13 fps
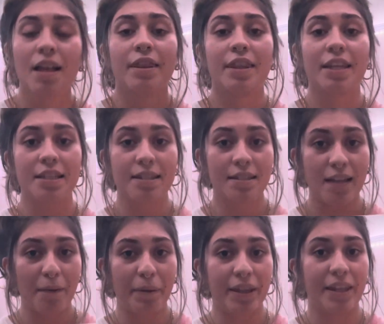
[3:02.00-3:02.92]
the
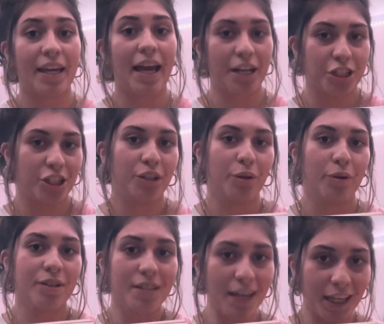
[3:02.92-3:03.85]
step and the action that you
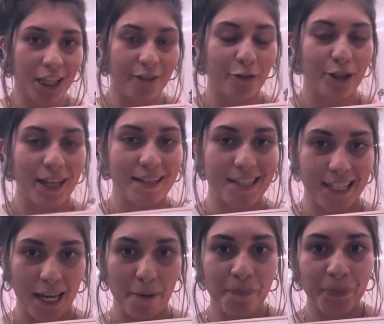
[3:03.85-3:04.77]
are taking for that
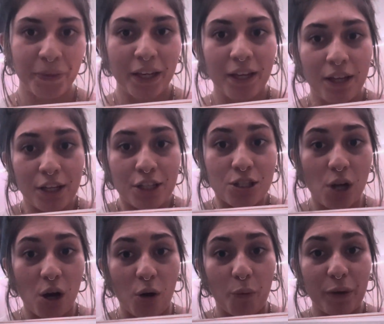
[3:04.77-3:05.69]
step.
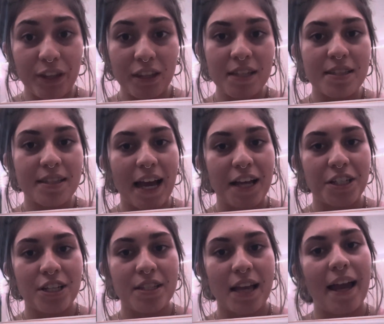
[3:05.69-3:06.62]
So within these
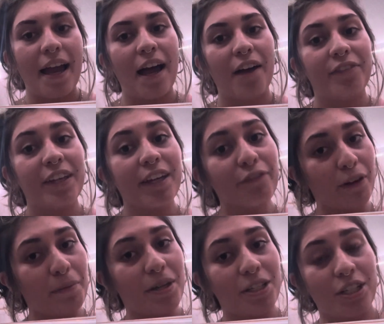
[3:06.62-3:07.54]
dashes, I have the
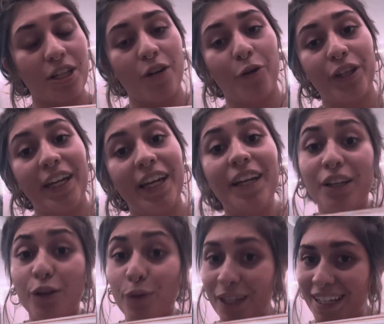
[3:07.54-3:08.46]
information or the
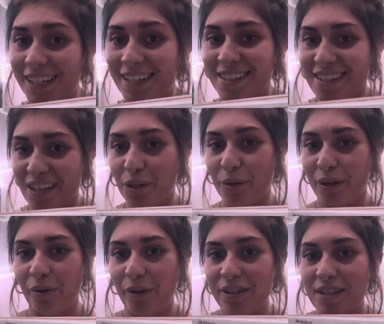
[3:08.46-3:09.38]
ingredients that you are
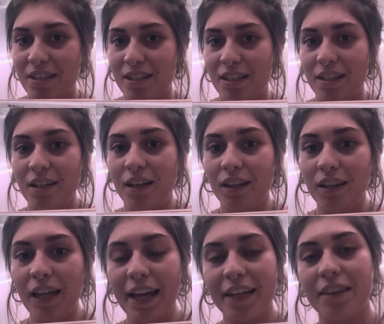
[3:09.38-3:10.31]
going to need,
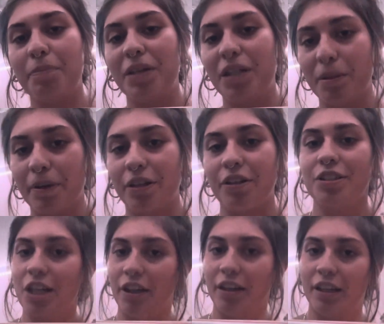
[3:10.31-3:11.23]
like the peanut butter and
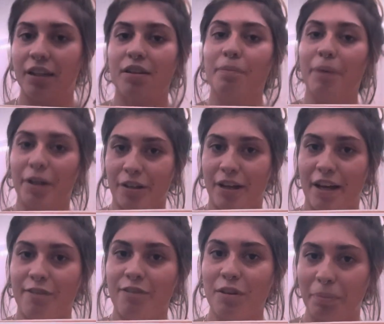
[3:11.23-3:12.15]
jelly, the butter
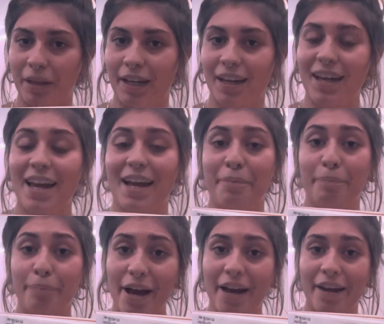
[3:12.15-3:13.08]
knife, the plate, and
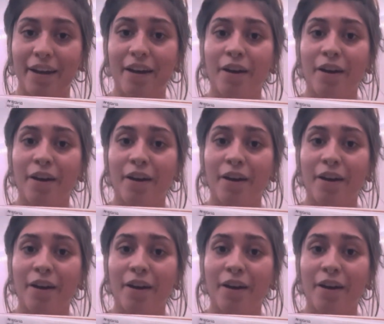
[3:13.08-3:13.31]
bread.